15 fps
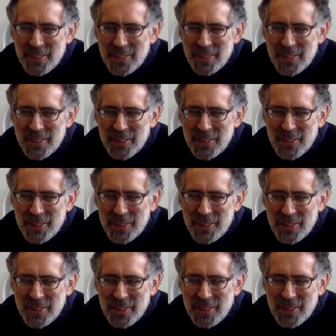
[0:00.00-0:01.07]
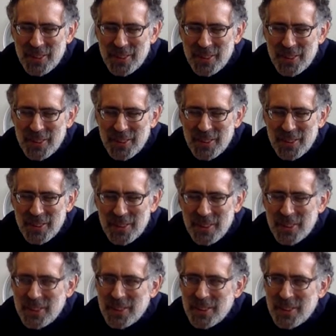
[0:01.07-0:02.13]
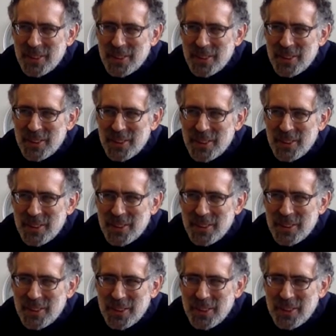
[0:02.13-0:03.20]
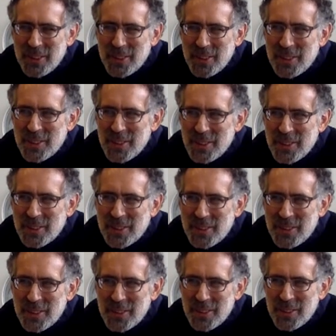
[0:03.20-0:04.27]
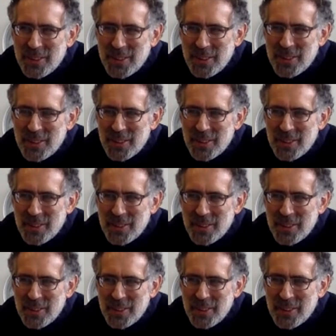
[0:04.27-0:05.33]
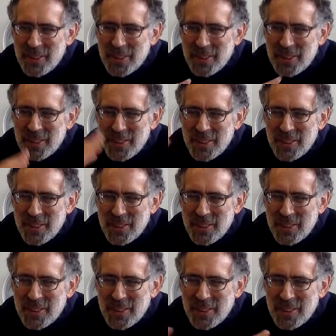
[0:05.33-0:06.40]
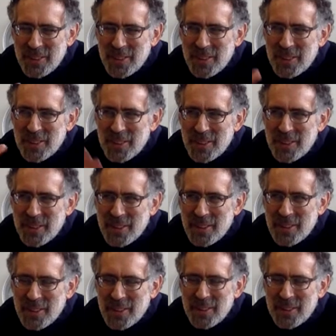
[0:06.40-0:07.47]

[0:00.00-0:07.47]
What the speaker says: This person isn't speaking.